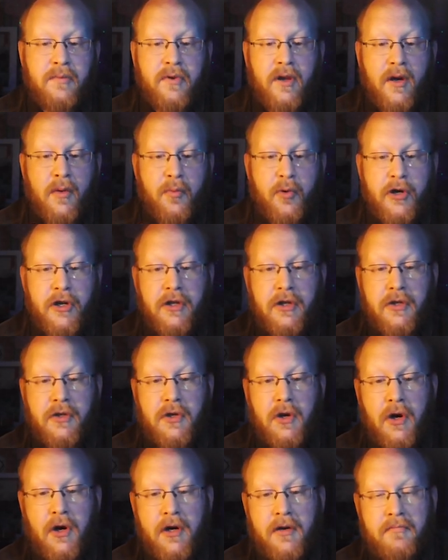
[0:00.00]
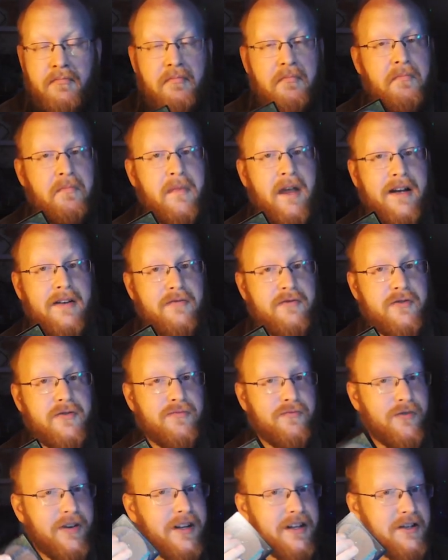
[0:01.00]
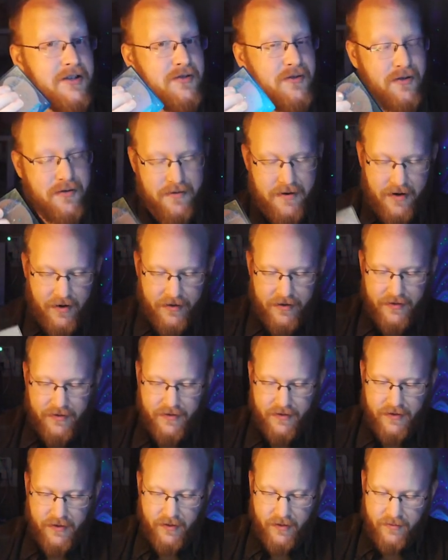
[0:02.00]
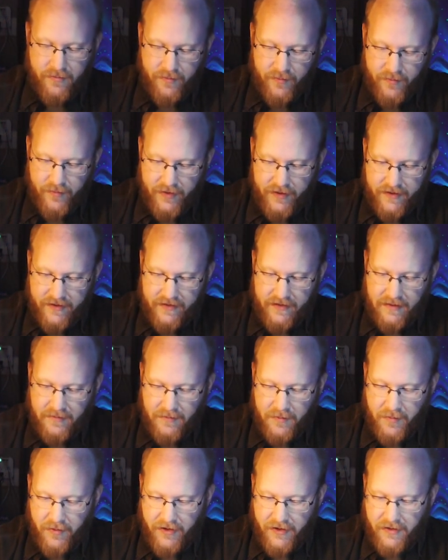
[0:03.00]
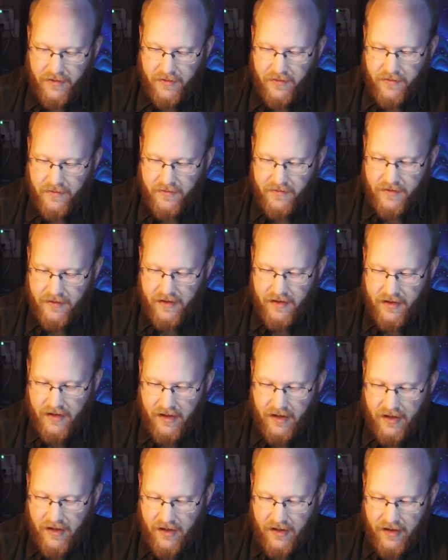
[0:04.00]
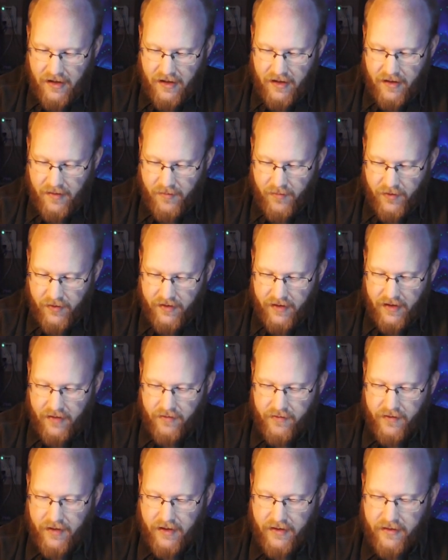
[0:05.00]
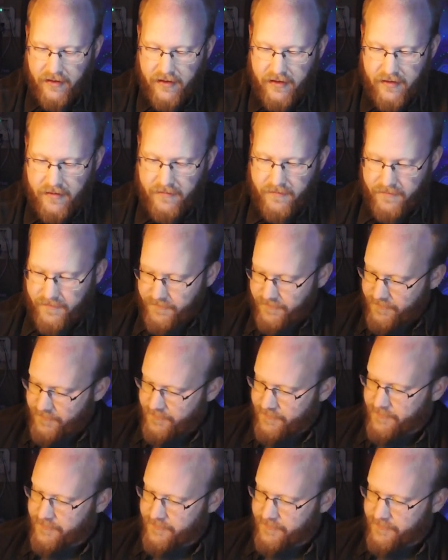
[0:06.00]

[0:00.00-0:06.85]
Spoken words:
Seems like a pretty good card. Not really sure what all those do, but seems pretty cool. Put that one right there.